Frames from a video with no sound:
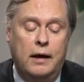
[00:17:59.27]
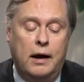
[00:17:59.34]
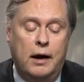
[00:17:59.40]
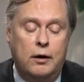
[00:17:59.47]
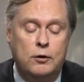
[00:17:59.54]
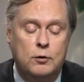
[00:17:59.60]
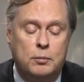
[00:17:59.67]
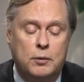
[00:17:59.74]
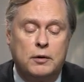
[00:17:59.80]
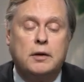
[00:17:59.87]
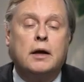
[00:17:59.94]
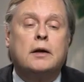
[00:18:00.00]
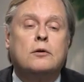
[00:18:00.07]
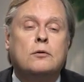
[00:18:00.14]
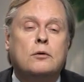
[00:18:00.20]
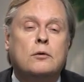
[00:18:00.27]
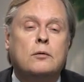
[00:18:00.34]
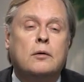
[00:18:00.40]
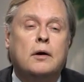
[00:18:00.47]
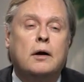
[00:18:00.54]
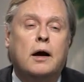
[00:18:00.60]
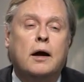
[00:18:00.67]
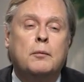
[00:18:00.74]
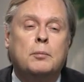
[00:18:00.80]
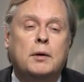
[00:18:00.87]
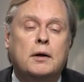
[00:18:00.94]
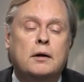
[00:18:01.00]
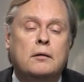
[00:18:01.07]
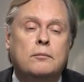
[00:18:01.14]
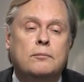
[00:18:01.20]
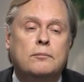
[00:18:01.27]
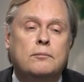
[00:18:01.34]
How do you protect your IP?